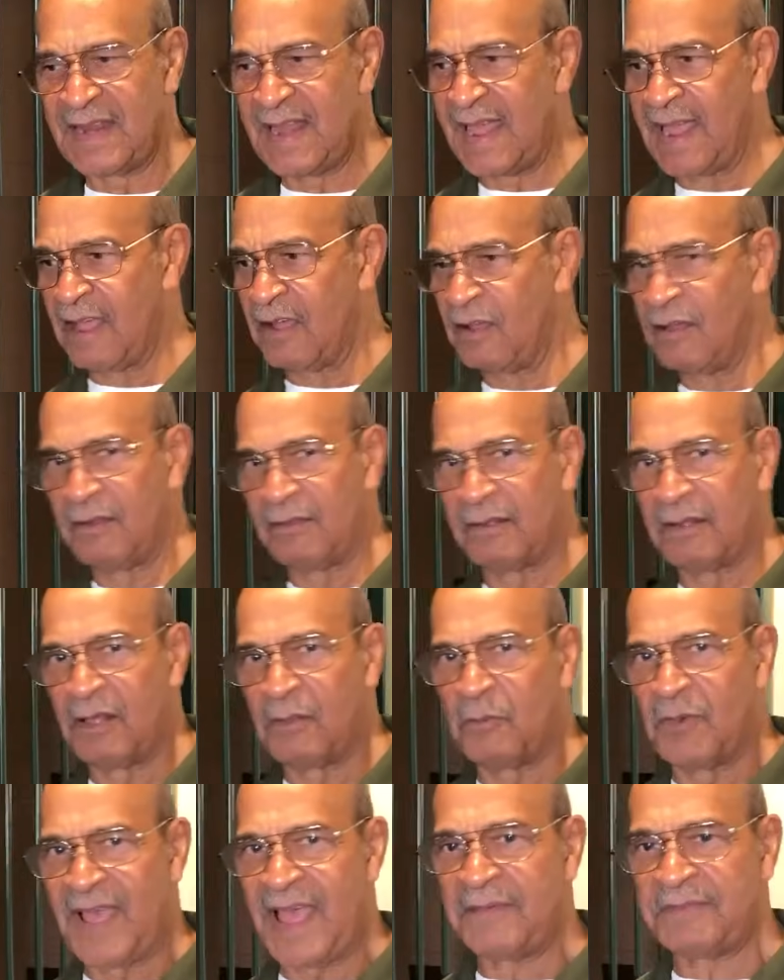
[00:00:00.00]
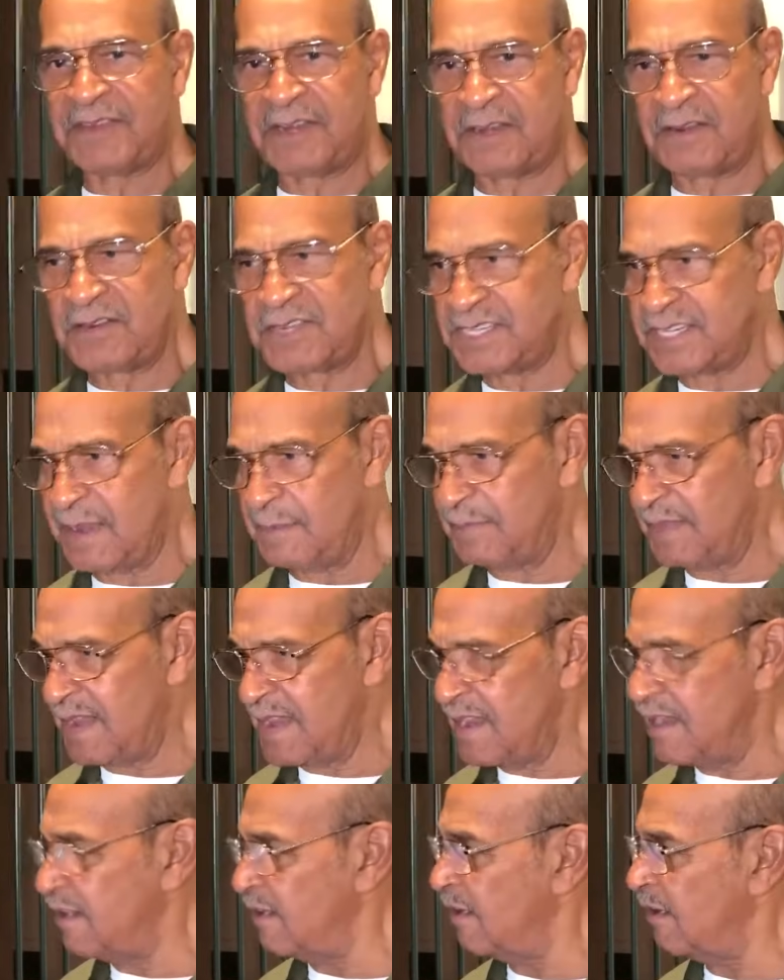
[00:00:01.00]
Now, we have to do
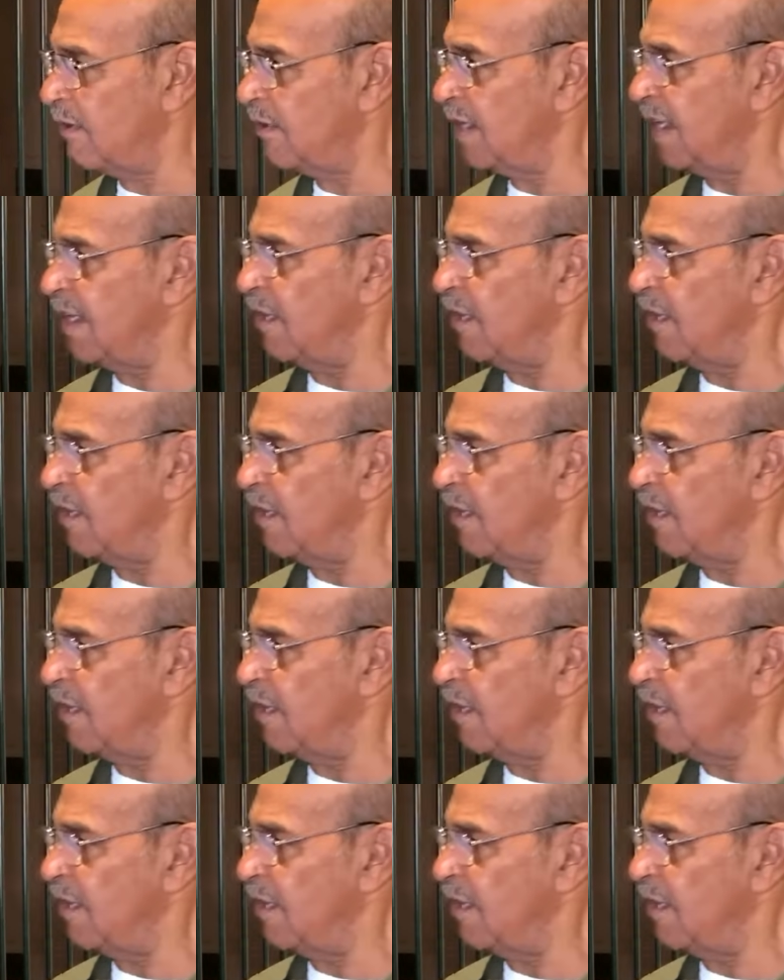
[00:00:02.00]
something here.